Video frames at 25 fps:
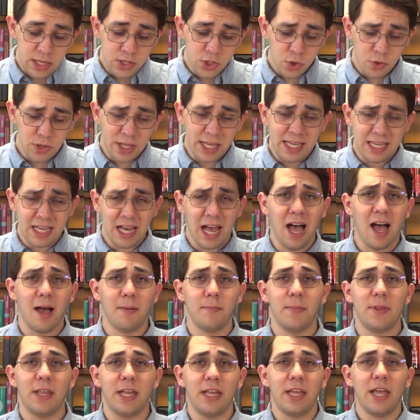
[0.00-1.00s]
So they
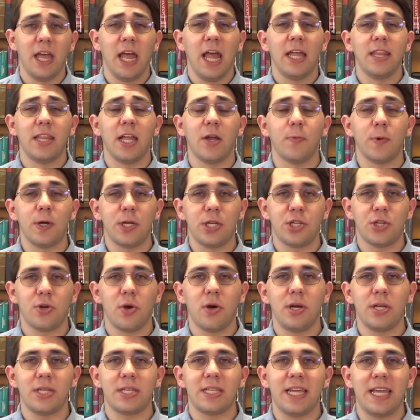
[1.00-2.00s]
come. They
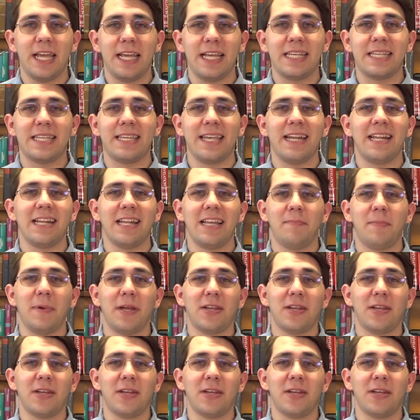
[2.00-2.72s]
rejoice exceedingly,